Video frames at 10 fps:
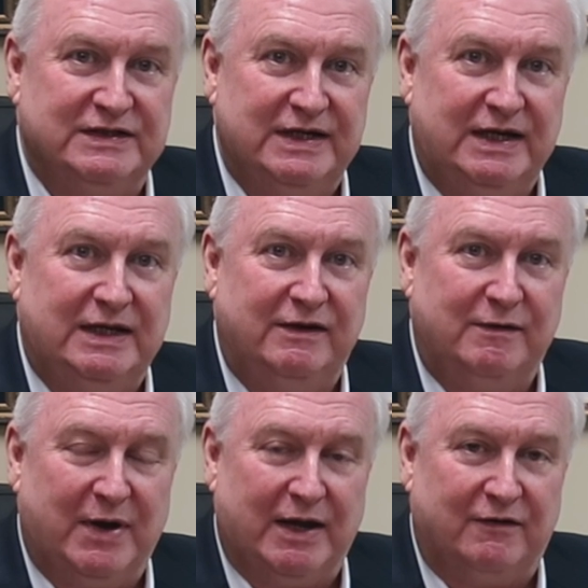exceed
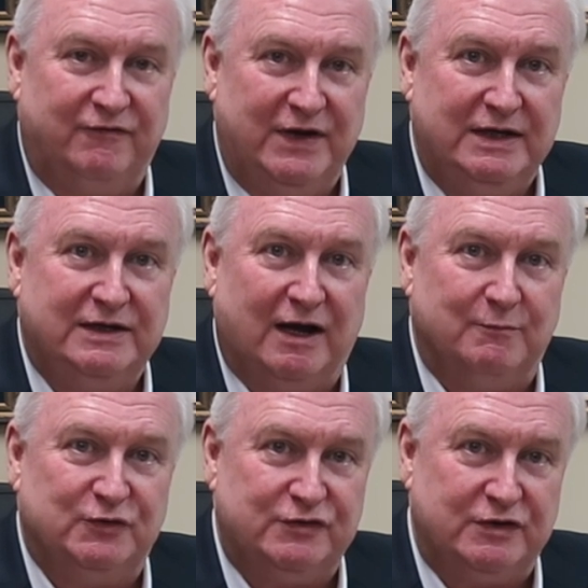the amount of
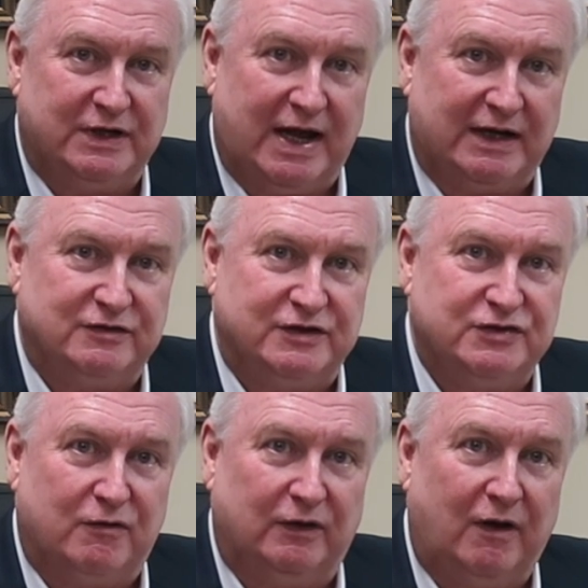income, so you can actually
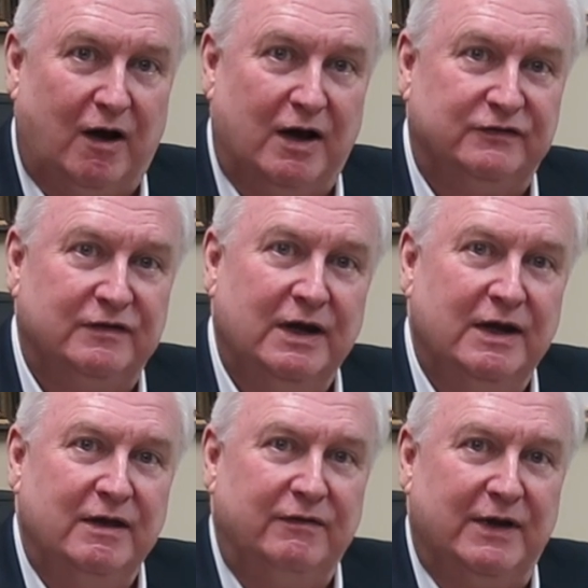show a loss
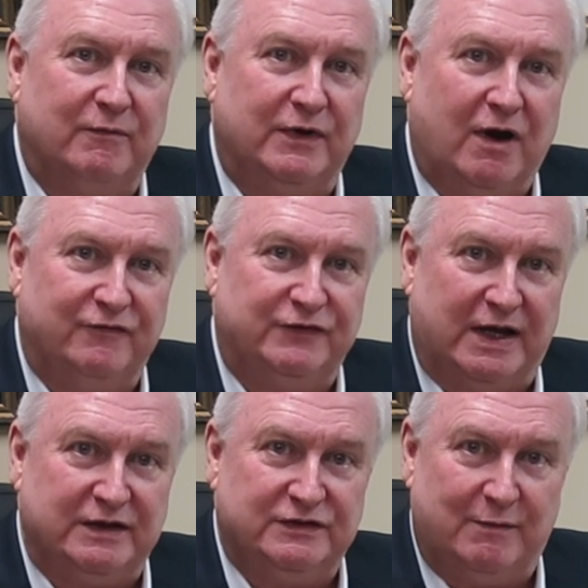that would
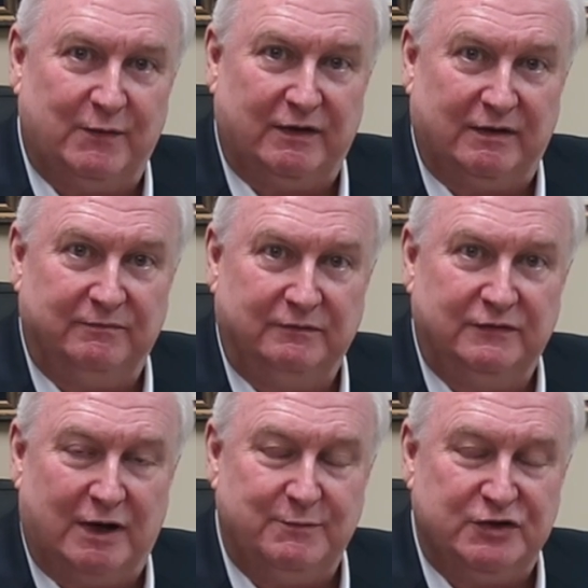offset some of the
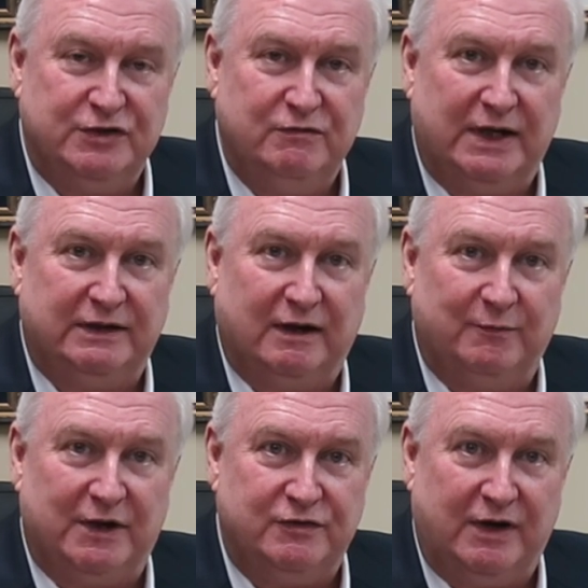W-2
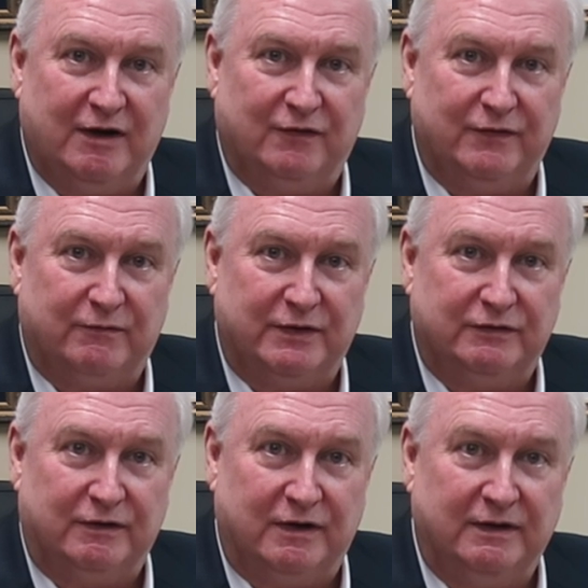income that you have on the
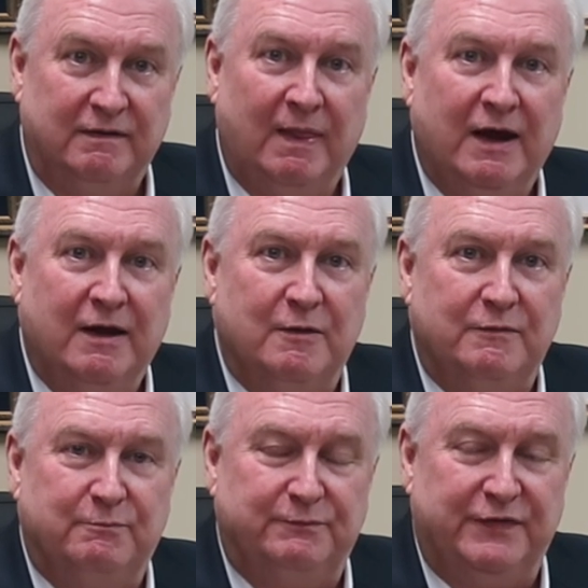return.
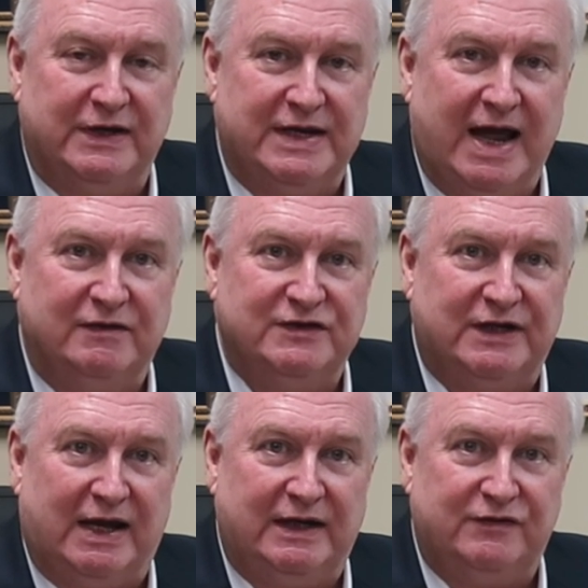The
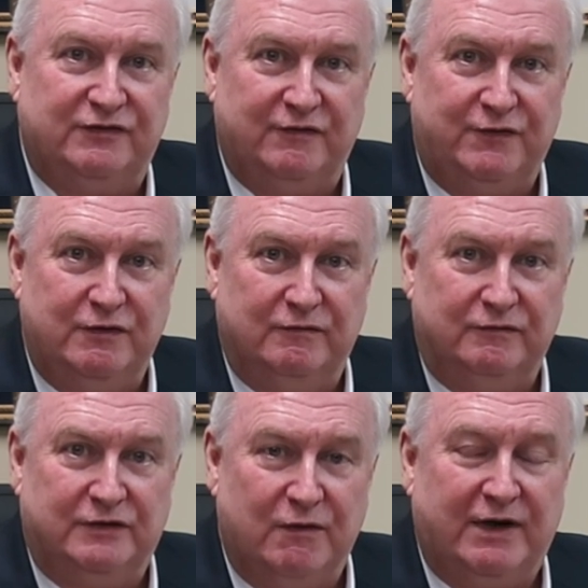downside is if
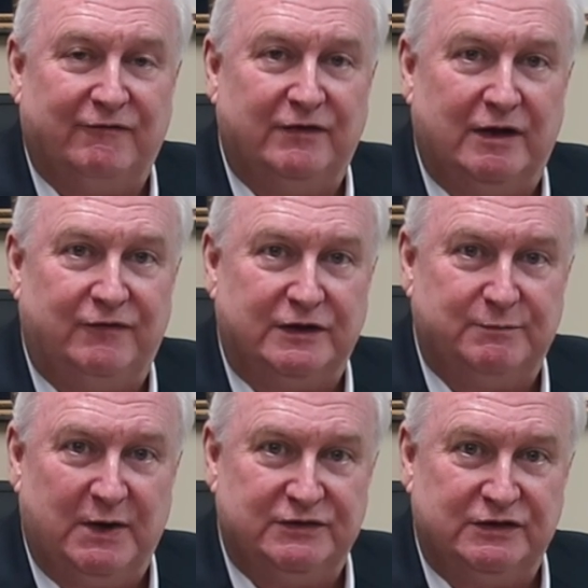you don't have enough
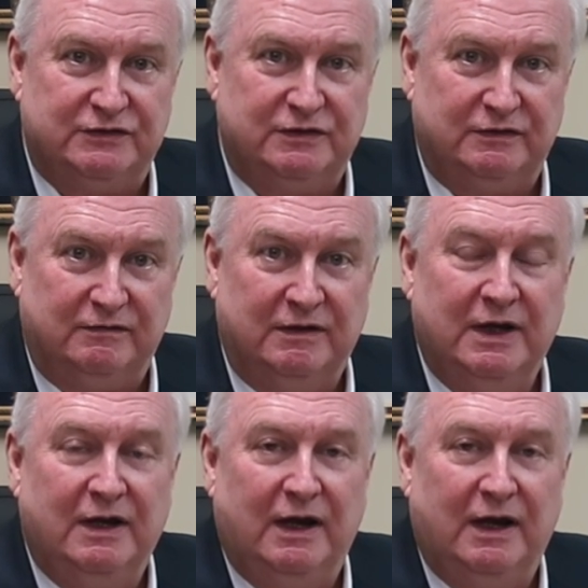expenses to